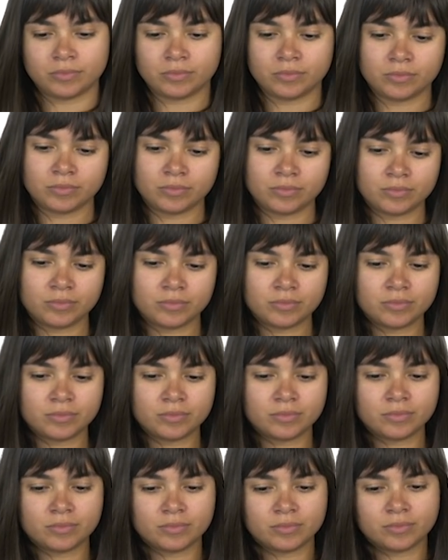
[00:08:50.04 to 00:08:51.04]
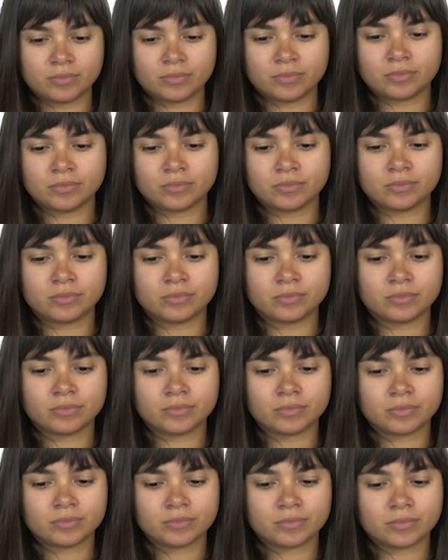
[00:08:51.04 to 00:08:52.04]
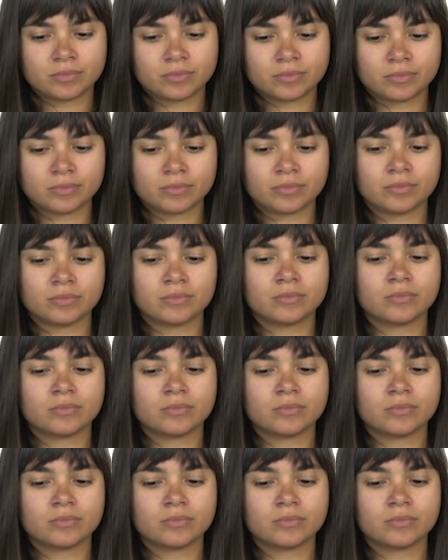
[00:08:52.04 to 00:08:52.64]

The person shown says nothing.